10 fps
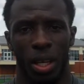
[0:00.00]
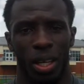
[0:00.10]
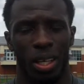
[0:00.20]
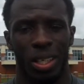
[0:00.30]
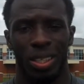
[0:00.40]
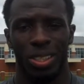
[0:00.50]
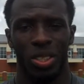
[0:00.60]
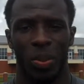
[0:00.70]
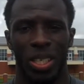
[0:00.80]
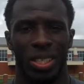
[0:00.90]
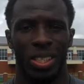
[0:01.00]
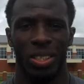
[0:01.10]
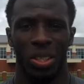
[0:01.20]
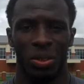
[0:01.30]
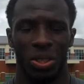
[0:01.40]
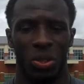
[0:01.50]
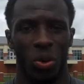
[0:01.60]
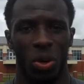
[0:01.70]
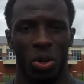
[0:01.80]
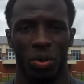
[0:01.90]
Uh, just basically, you know, just
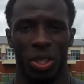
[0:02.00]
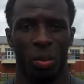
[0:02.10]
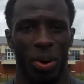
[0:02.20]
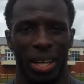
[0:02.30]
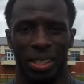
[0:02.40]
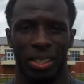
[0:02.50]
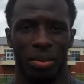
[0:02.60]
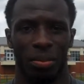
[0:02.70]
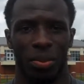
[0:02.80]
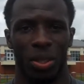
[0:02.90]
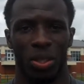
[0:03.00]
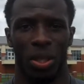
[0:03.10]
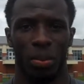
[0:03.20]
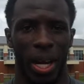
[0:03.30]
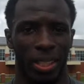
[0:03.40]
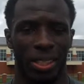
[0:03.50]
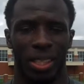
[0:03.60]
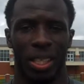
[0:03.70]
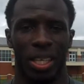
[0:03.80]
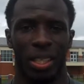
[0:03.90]
going over, you know, practicing, you know I'm saying,
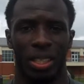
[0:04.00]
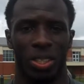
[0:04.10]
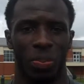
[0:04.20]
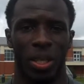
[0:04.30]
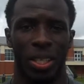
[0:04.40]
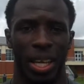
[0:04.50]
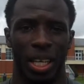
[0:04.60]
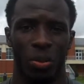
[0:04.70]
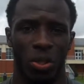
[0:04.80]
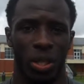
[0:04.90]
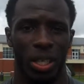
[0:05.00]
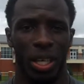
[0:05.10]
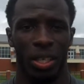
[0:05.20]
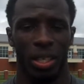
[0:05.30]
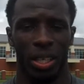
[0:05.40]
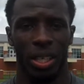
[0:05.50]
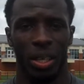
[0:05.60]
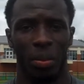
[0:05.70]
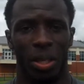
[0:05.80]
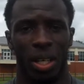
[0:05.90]
practicing together, just building that chemistry together, and
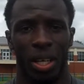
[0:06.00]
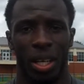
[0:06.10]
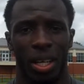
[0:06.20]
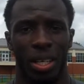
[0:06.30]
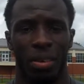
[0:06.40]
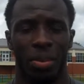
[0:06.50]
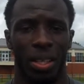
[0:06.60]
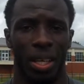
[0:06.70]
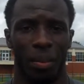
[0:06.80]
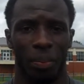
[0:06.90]
uh, uh, definitely that.